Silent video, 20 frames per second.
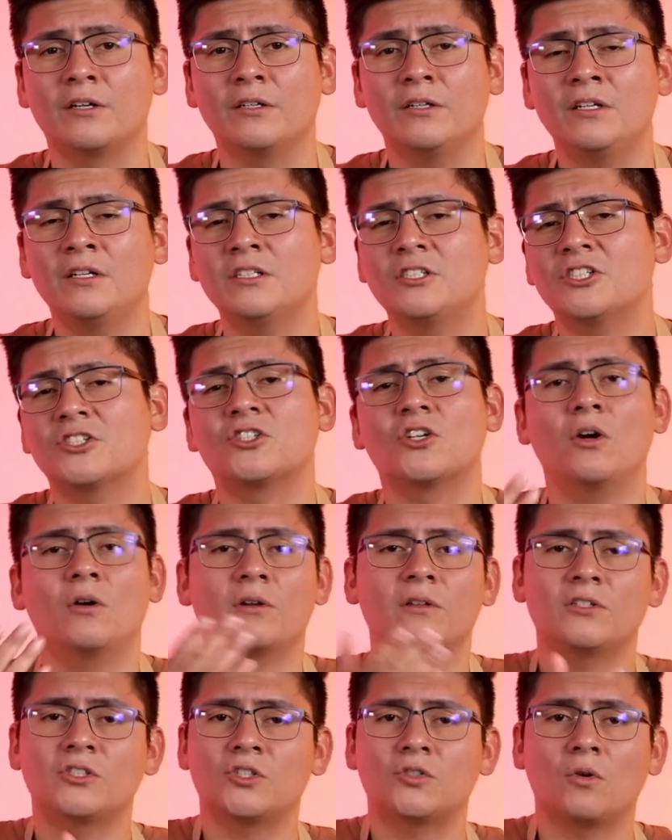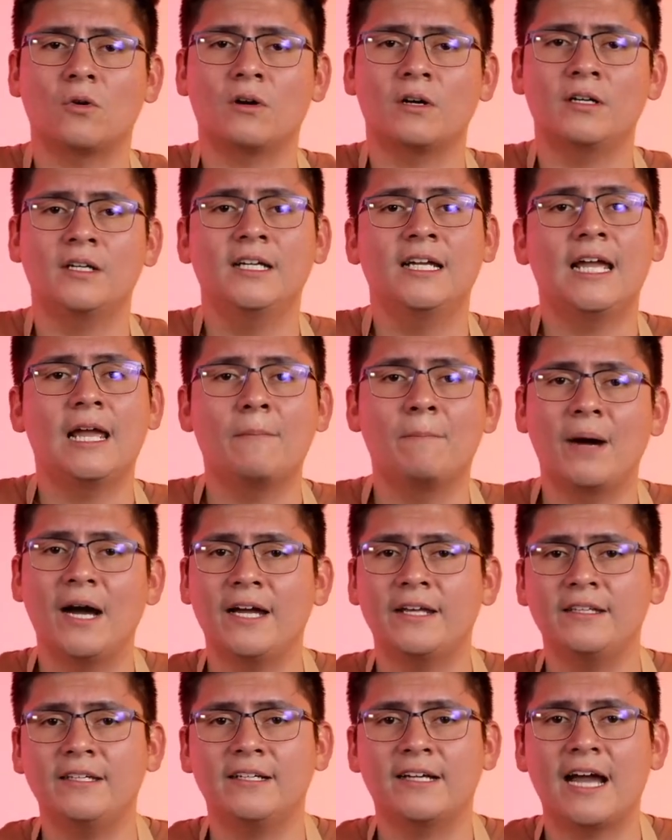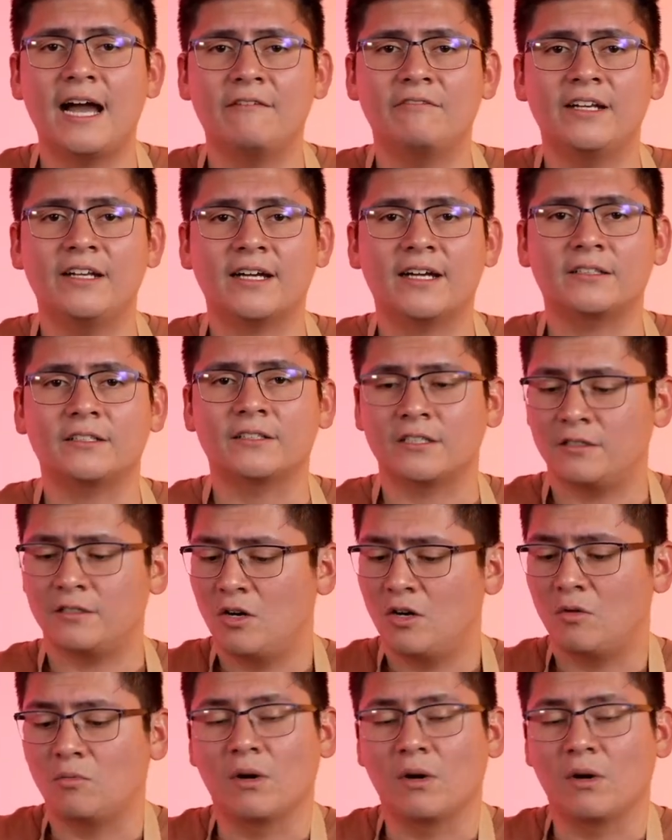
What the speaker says: You could just go to the store and buy the agave nectar